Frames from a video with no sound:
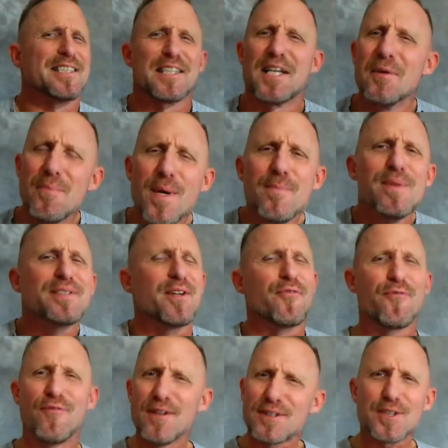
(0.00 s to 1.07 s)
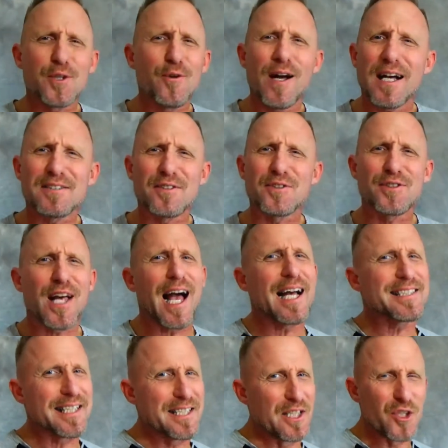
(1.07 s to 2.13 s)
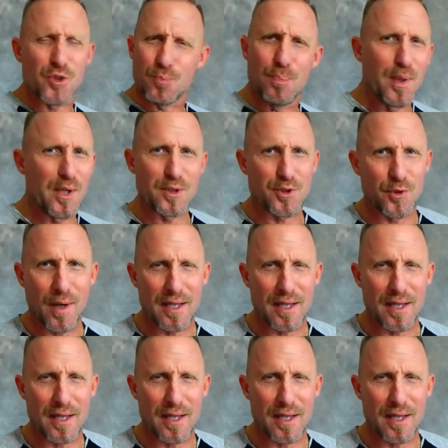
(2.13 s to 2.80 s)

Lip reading: a commitment to physical exercise and to spiritual